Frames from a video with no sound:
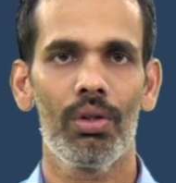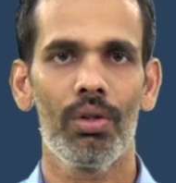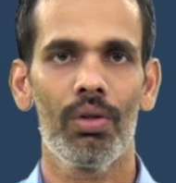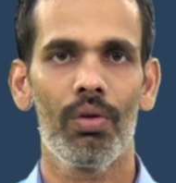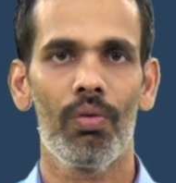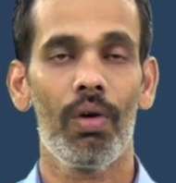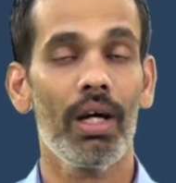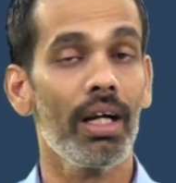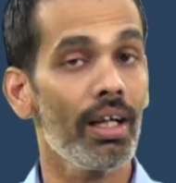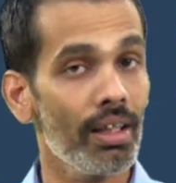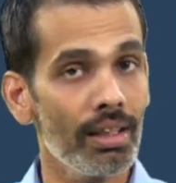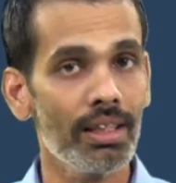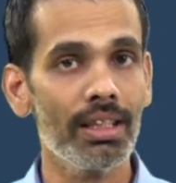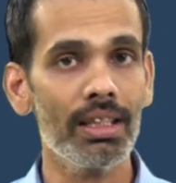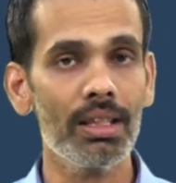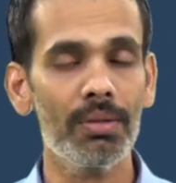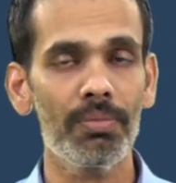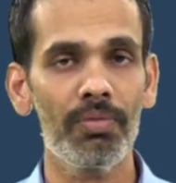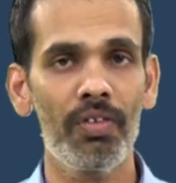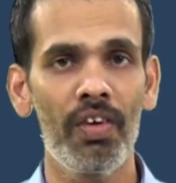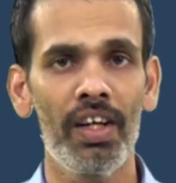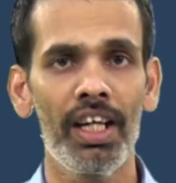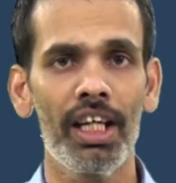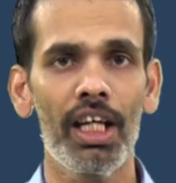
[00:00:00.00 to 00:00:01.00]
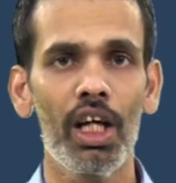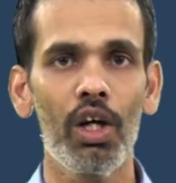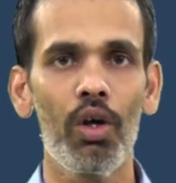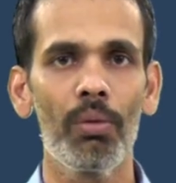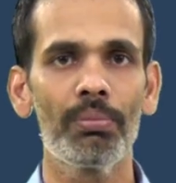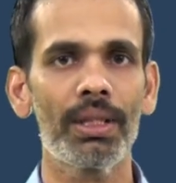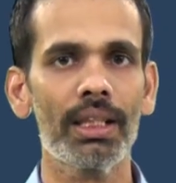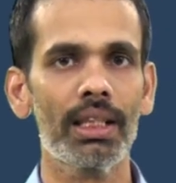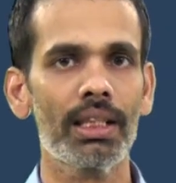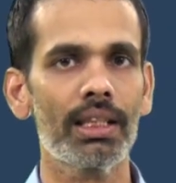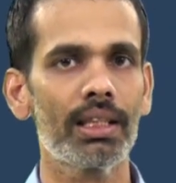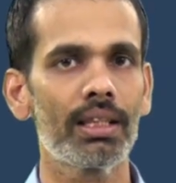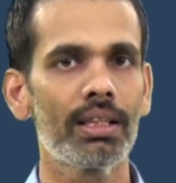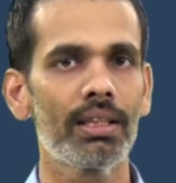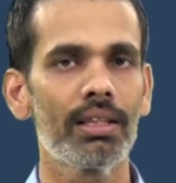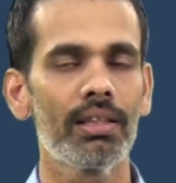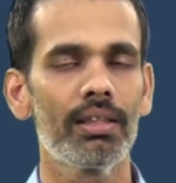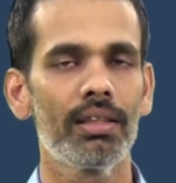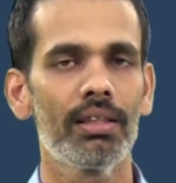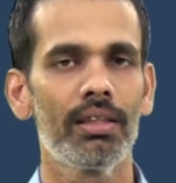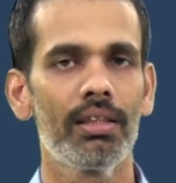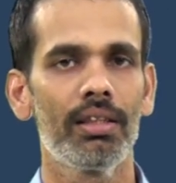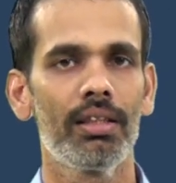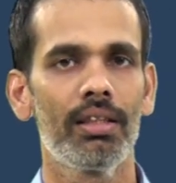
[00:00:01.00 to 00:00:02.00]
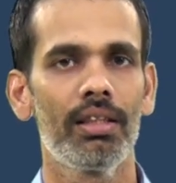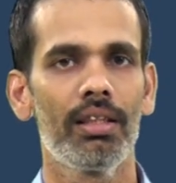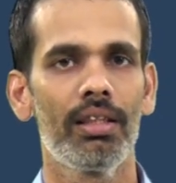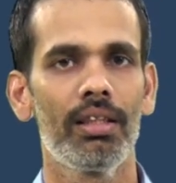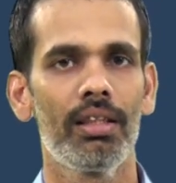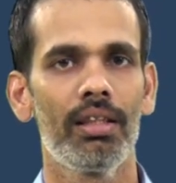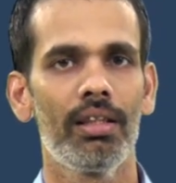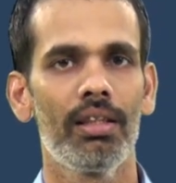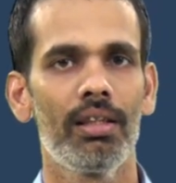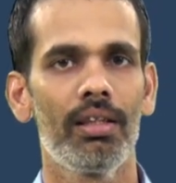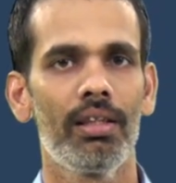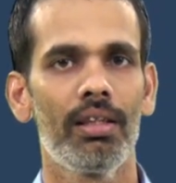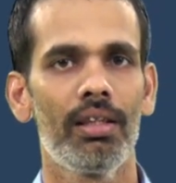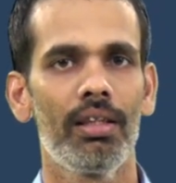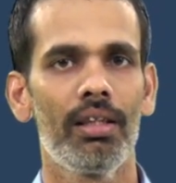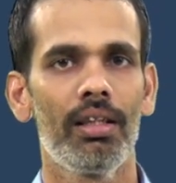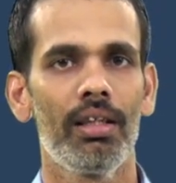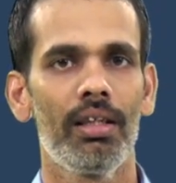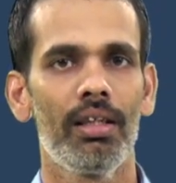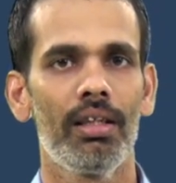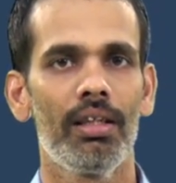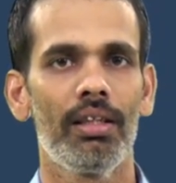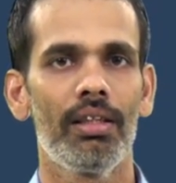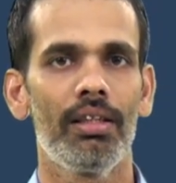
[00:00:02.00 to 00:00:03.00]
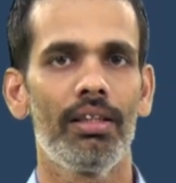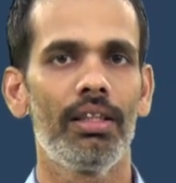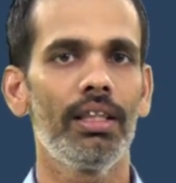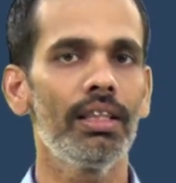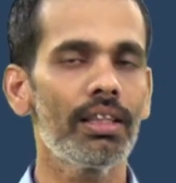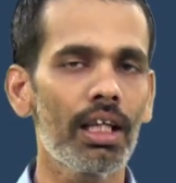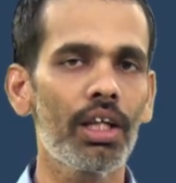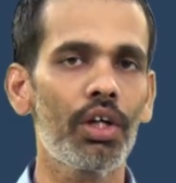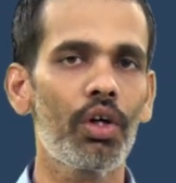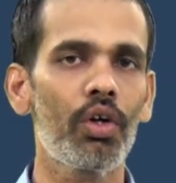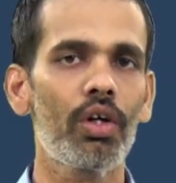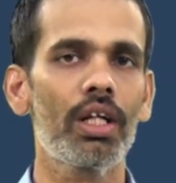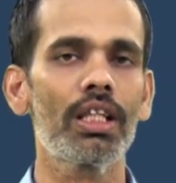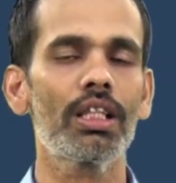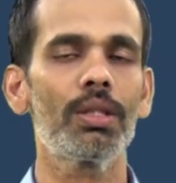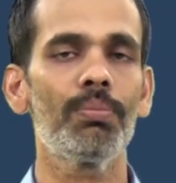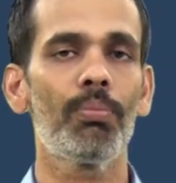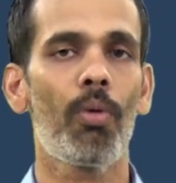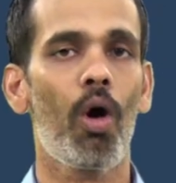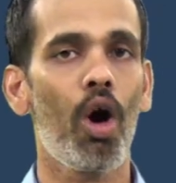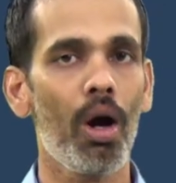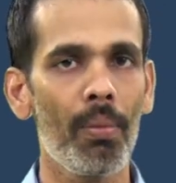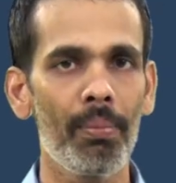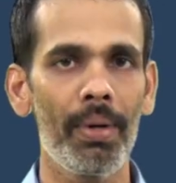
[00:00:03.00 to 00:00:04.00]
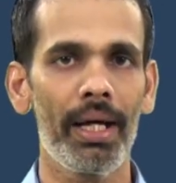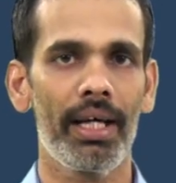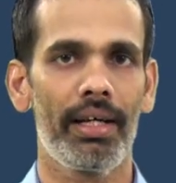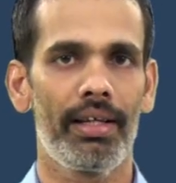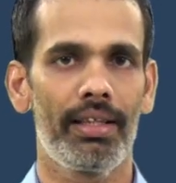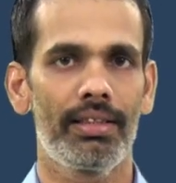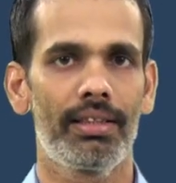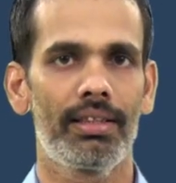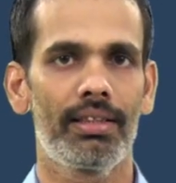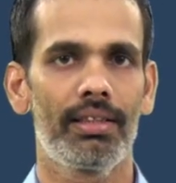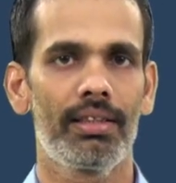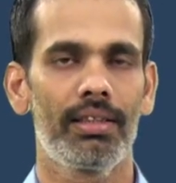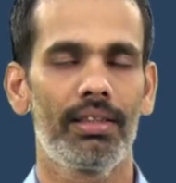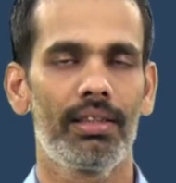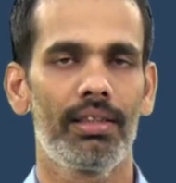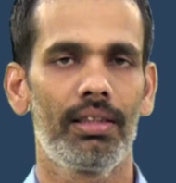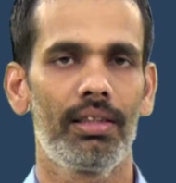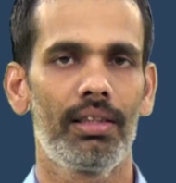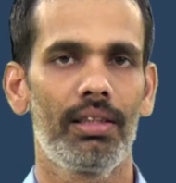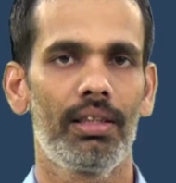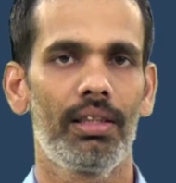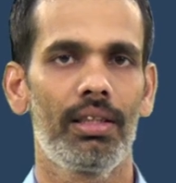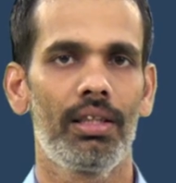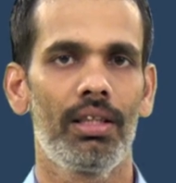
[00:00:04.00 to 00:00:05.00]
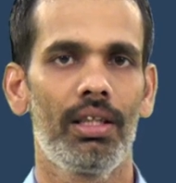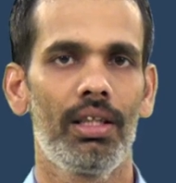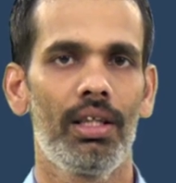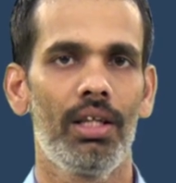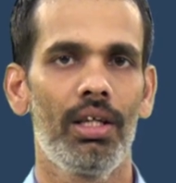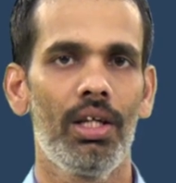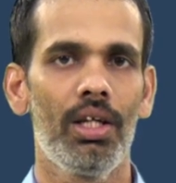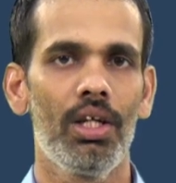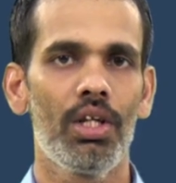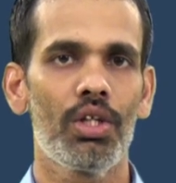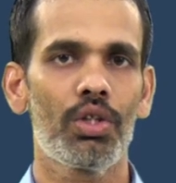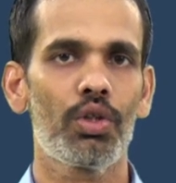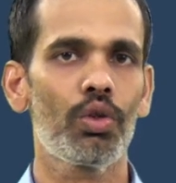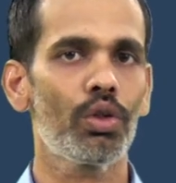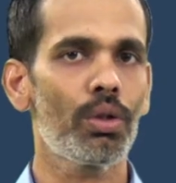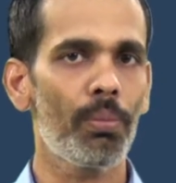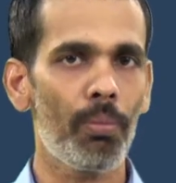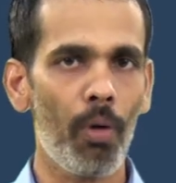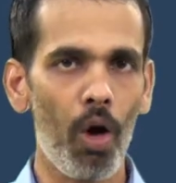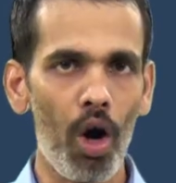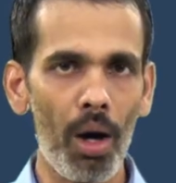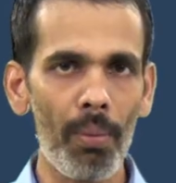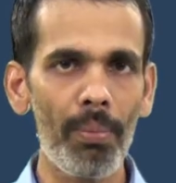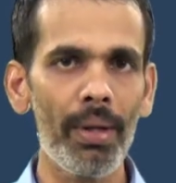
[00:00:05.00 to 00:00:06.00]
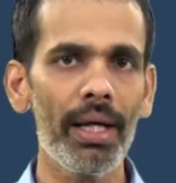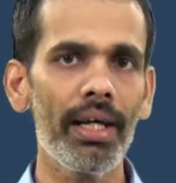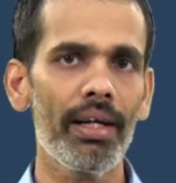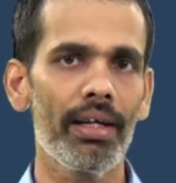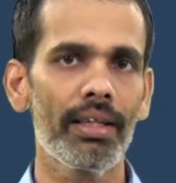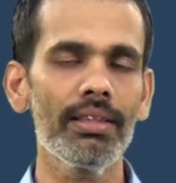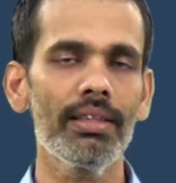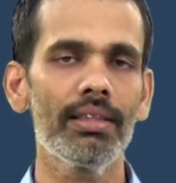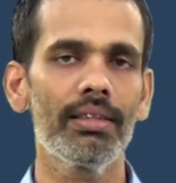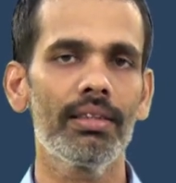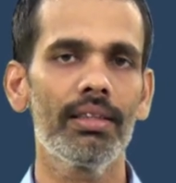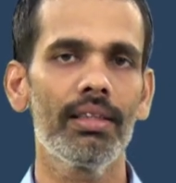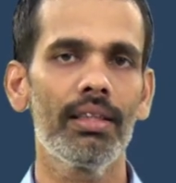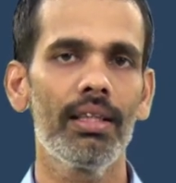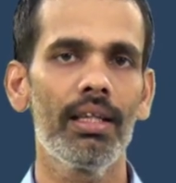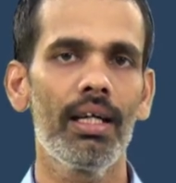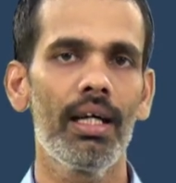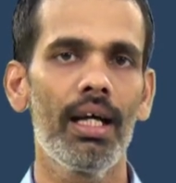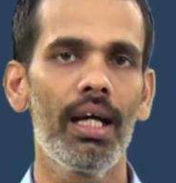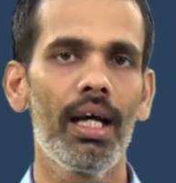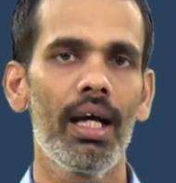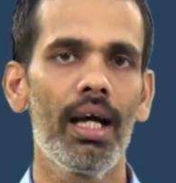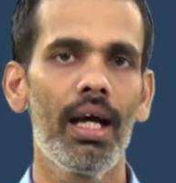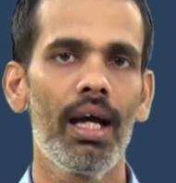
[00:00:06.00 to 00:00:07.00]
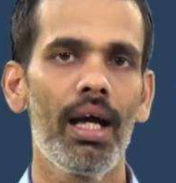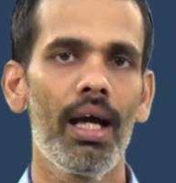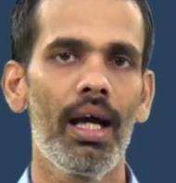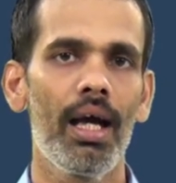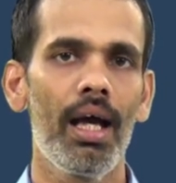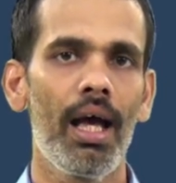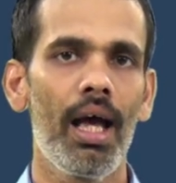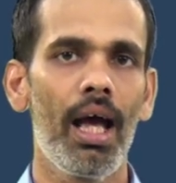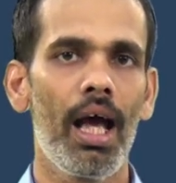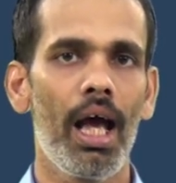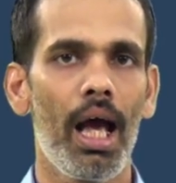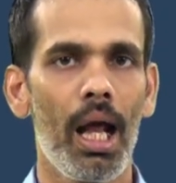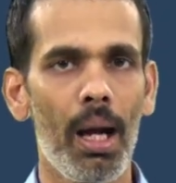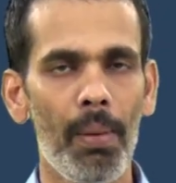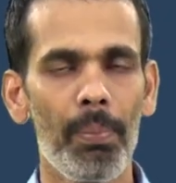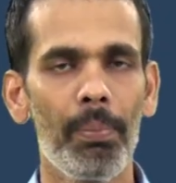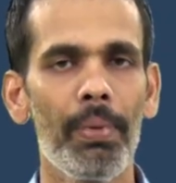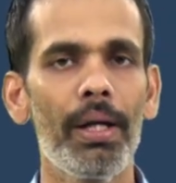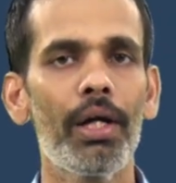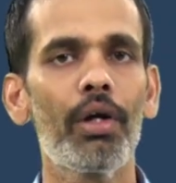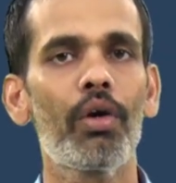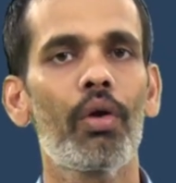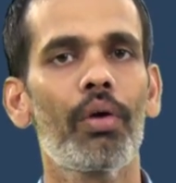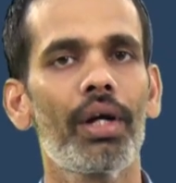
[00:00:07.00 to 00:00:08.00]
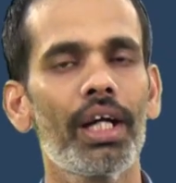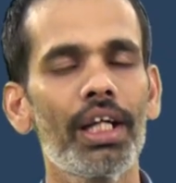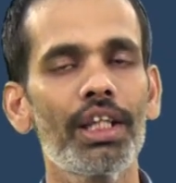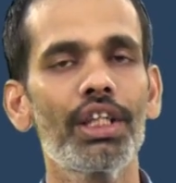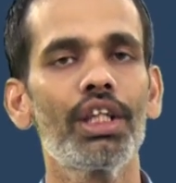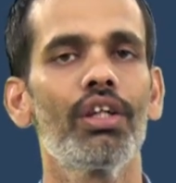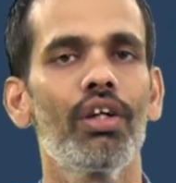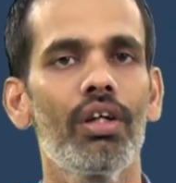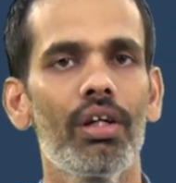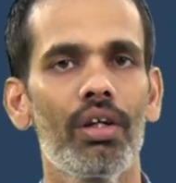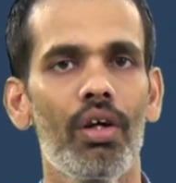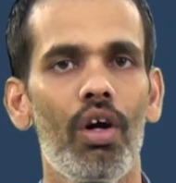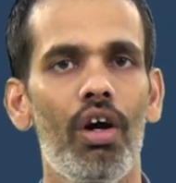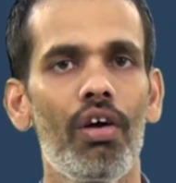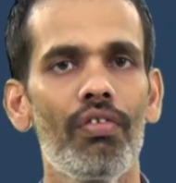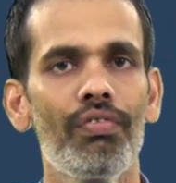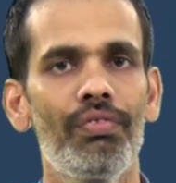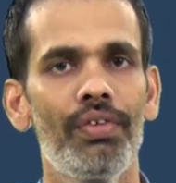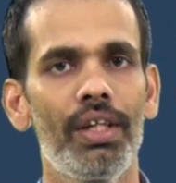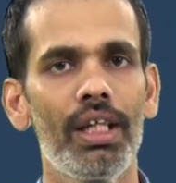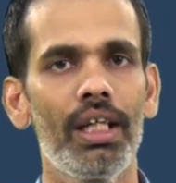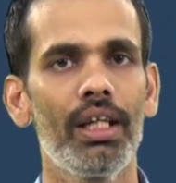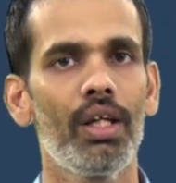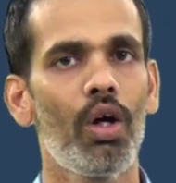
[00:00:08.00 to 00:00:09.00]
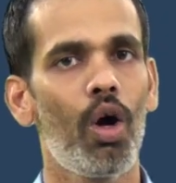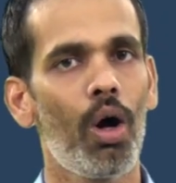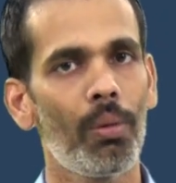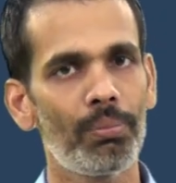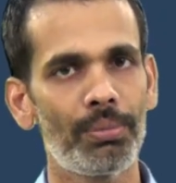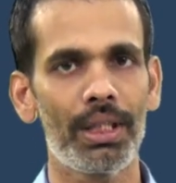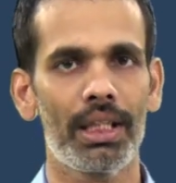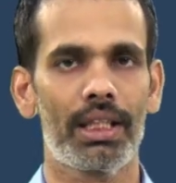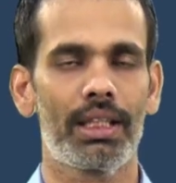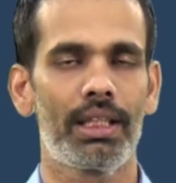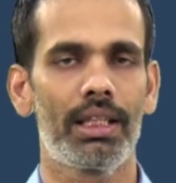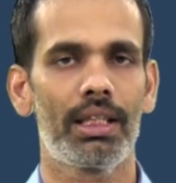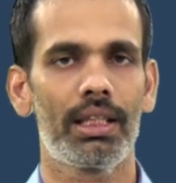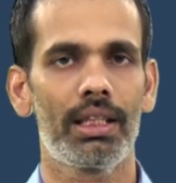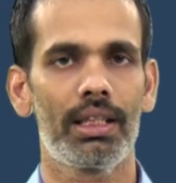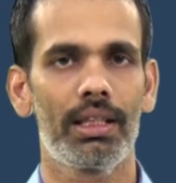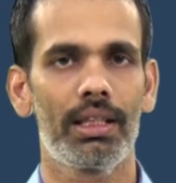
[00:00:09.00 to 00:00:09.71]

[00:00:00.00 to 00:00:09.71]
What are these spherical objects? These are known as ball bearings. So, the ball bearings help in rotation of the objects.